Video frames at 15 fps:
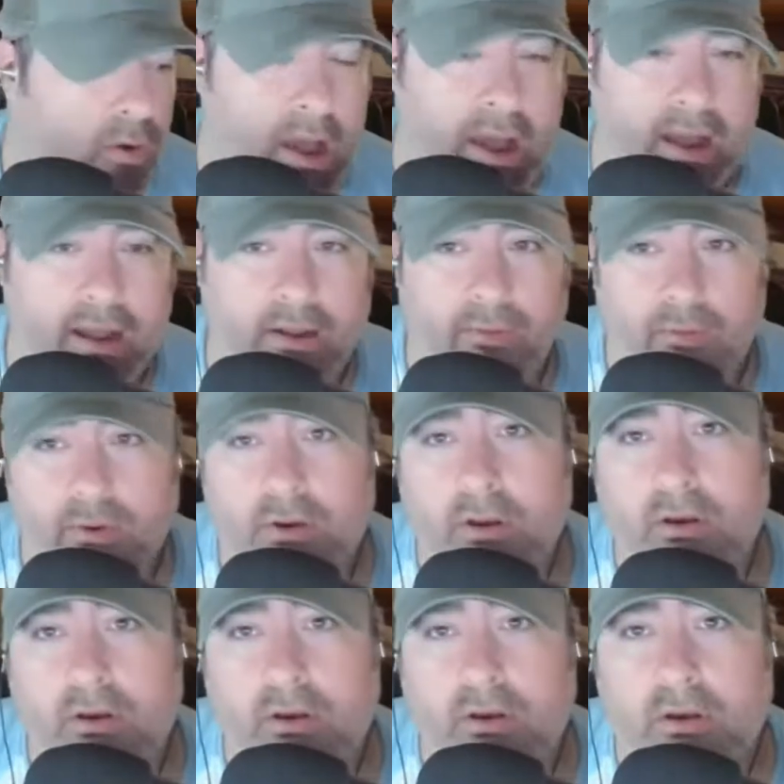I
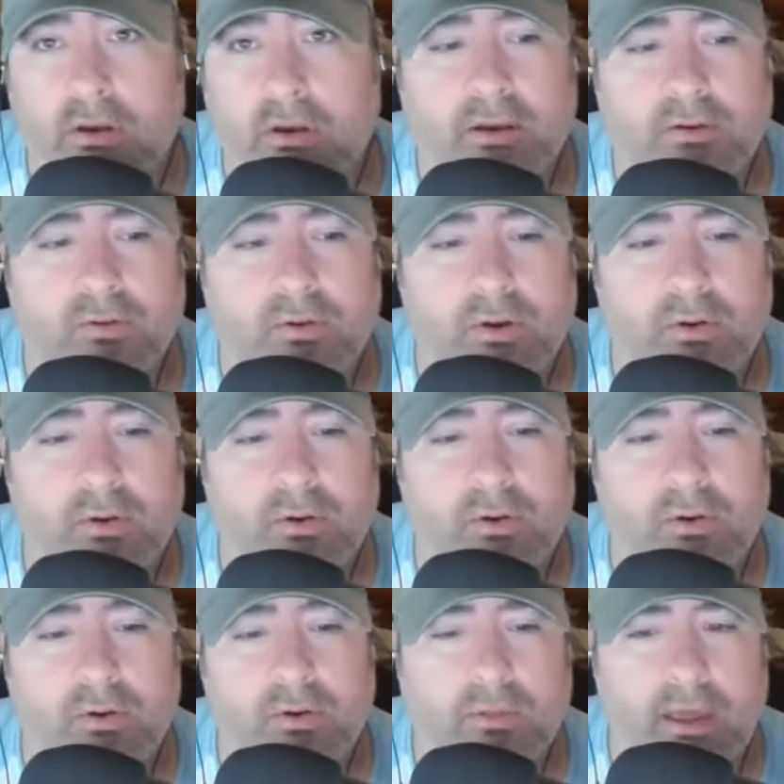100% agree with
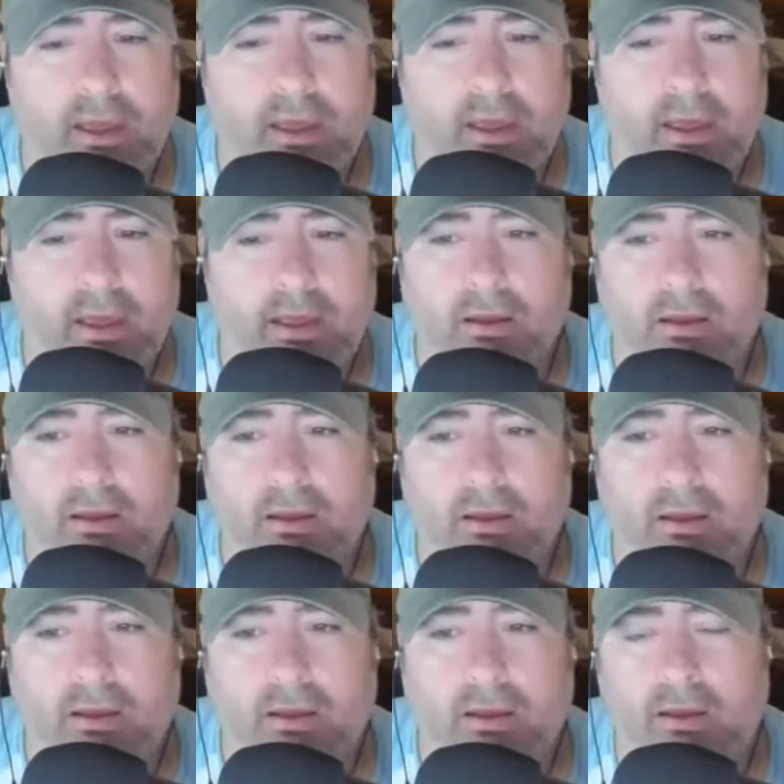that.
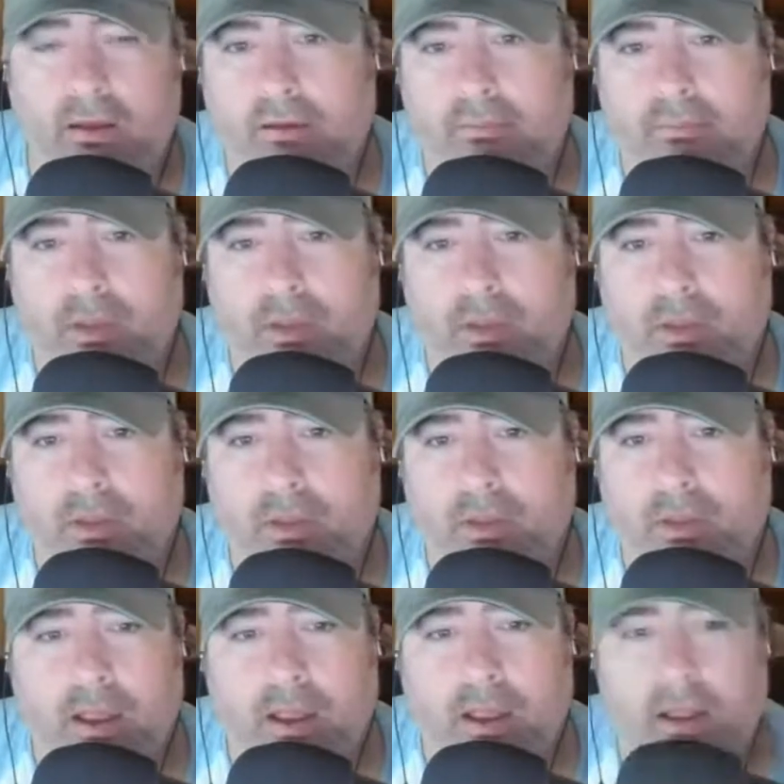
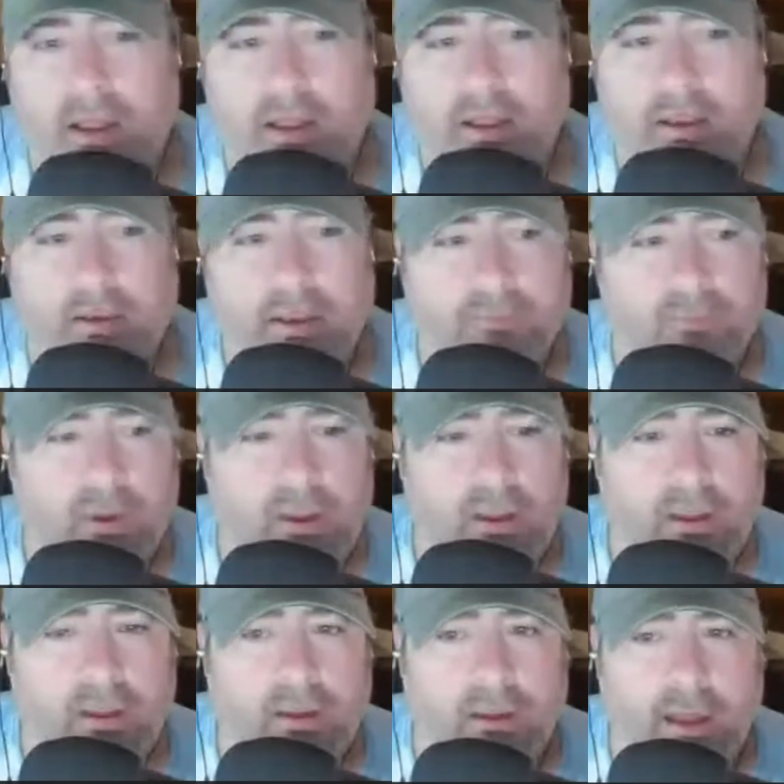And if we
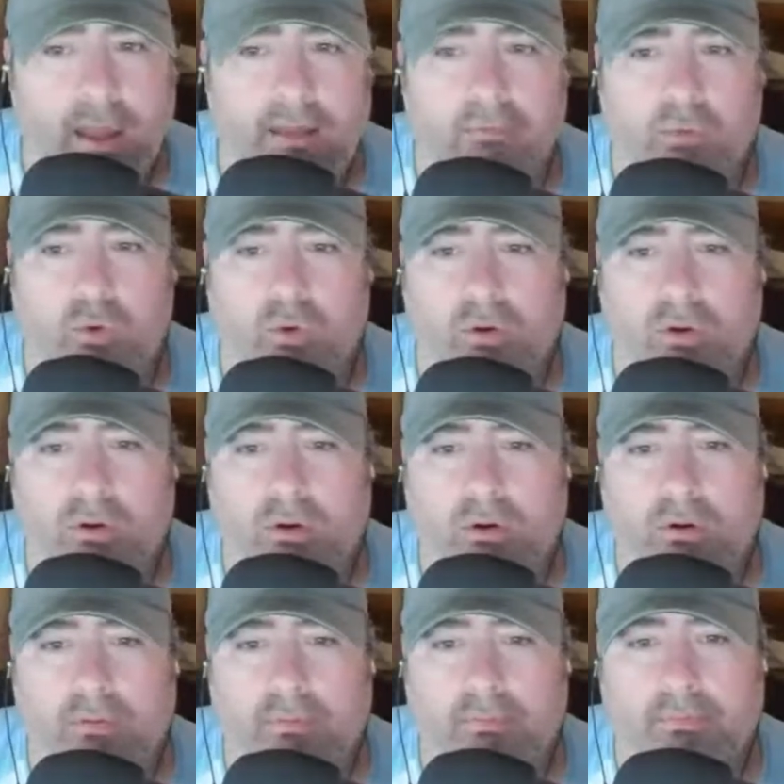had
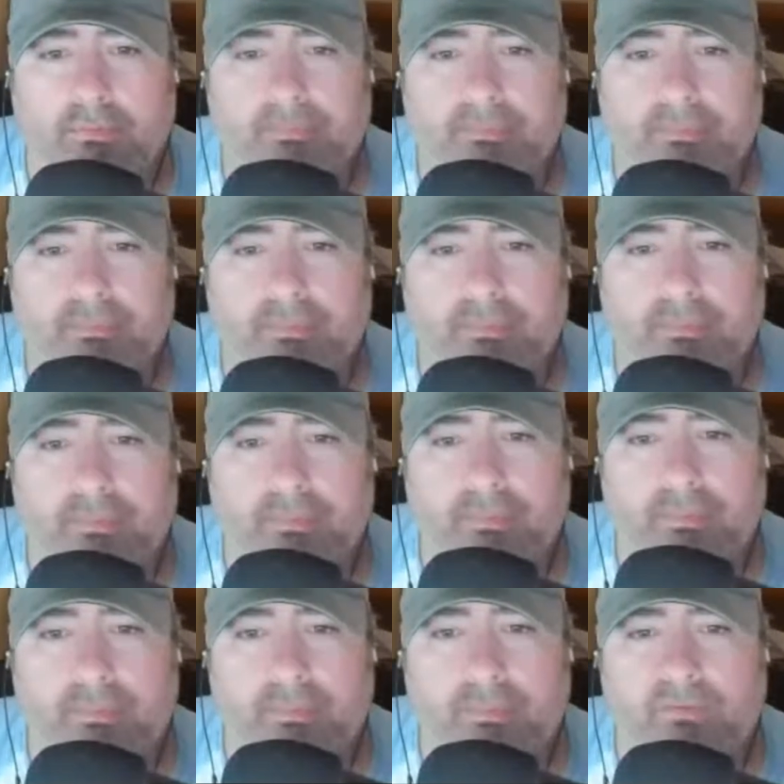more
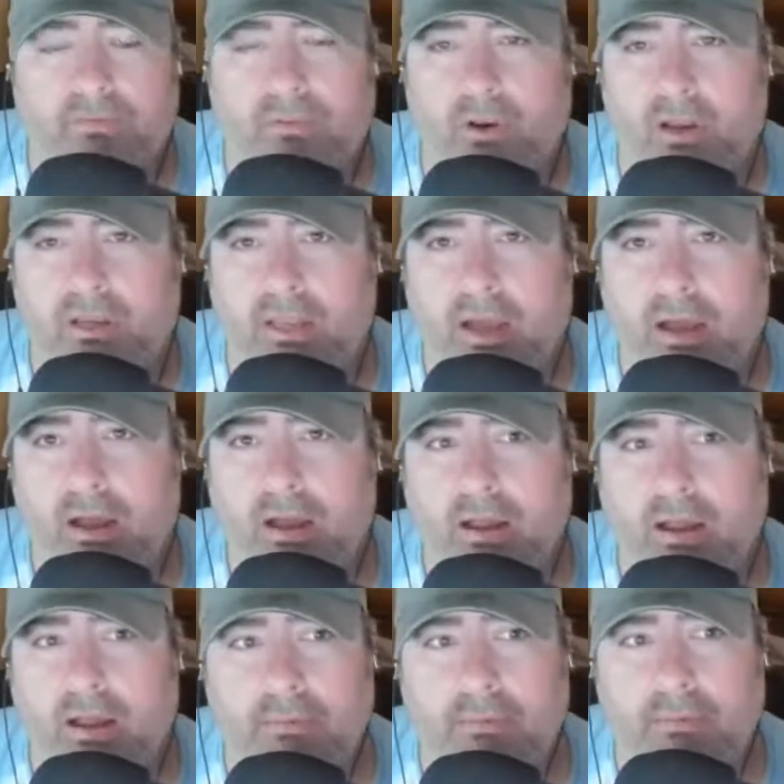free
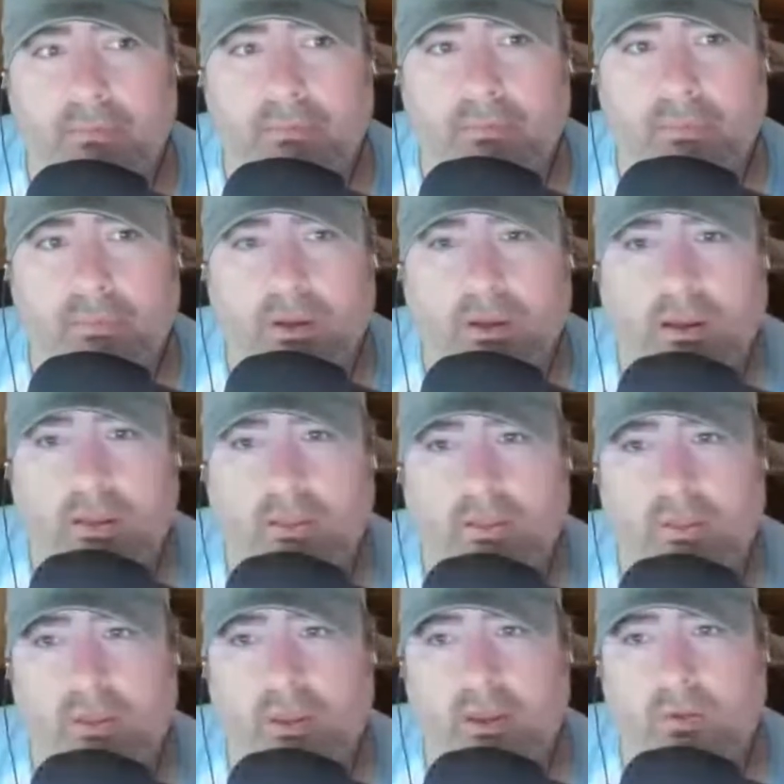time
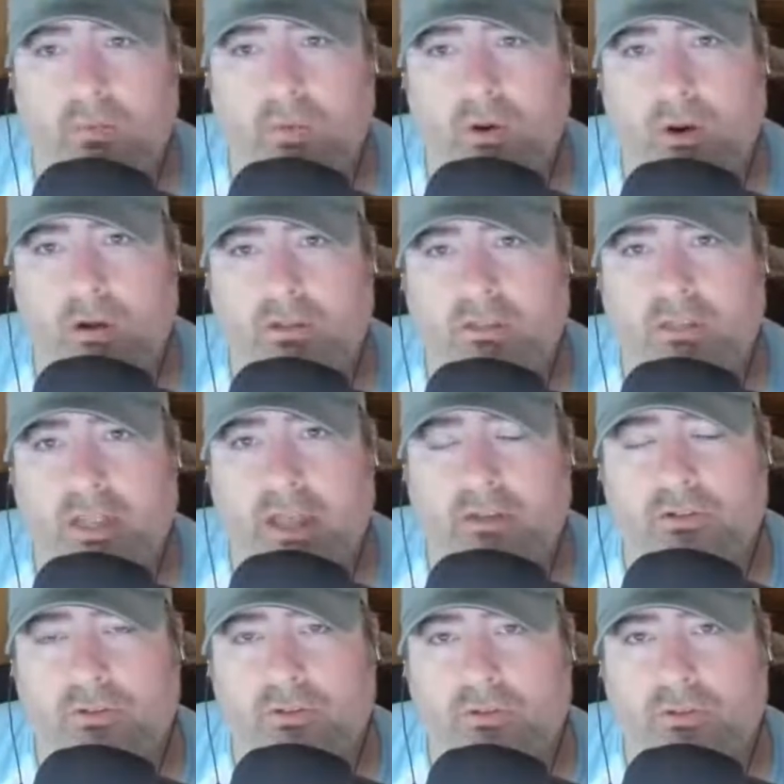where our
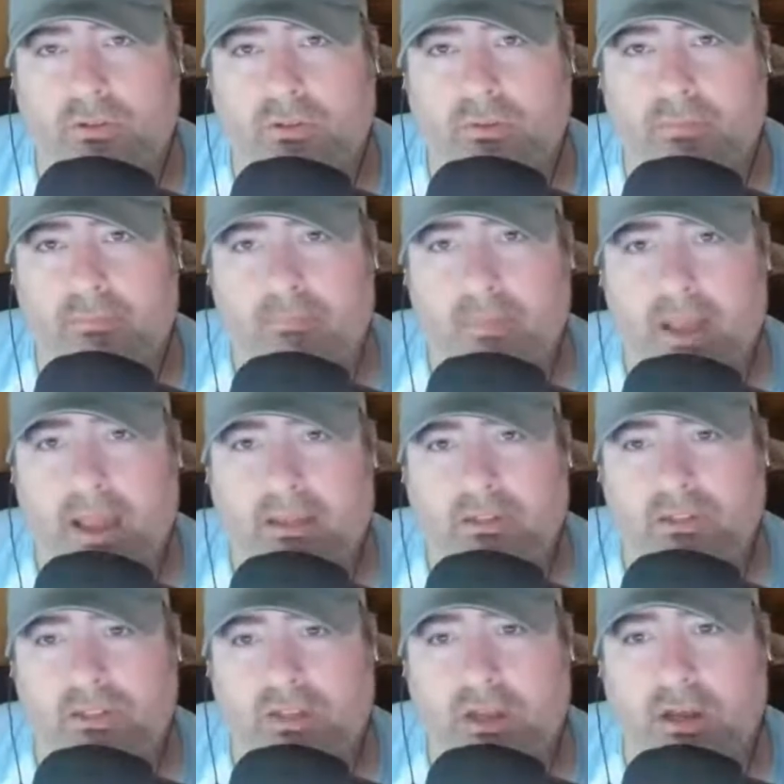schedules
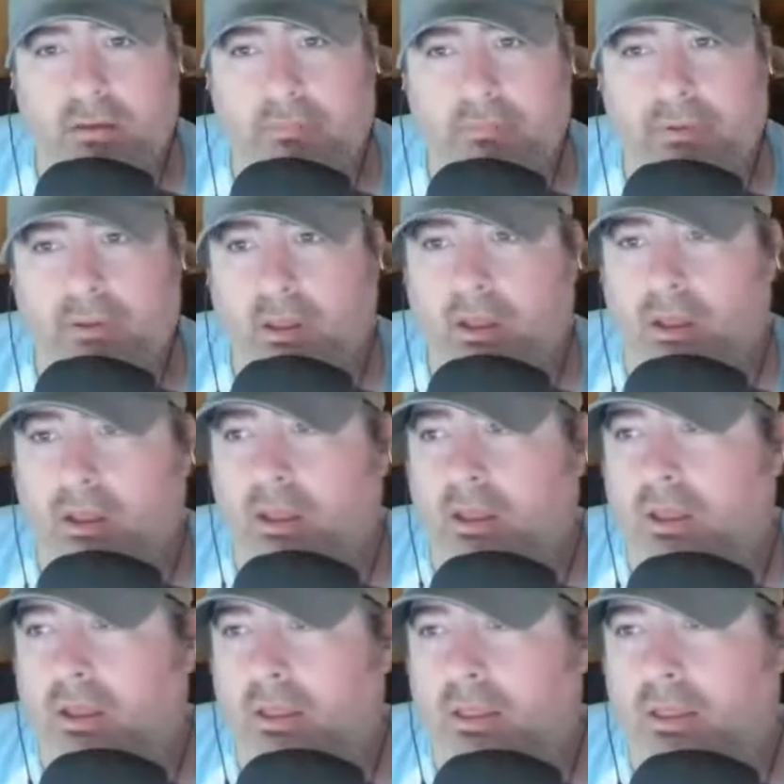matched up,
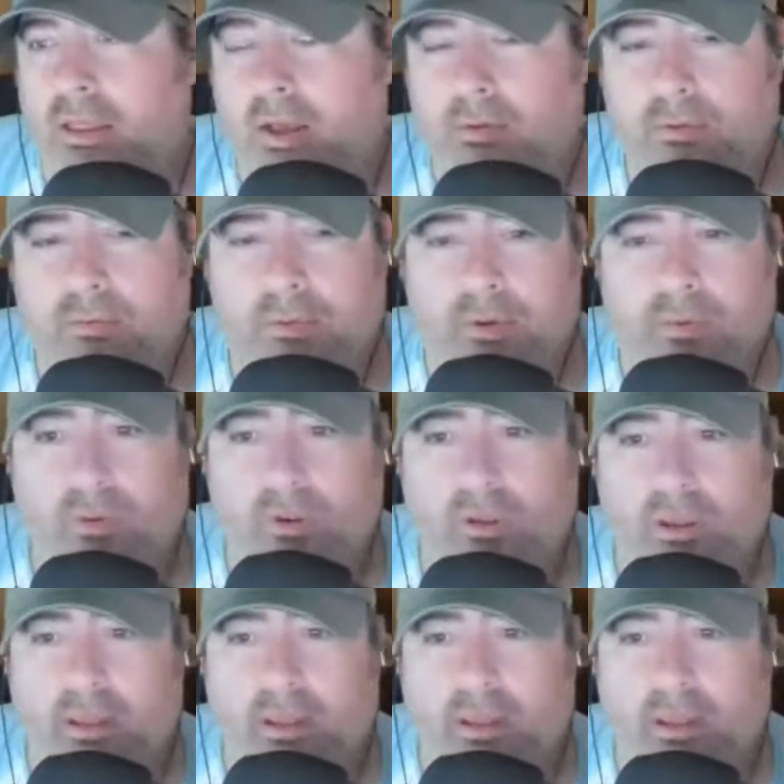that would be really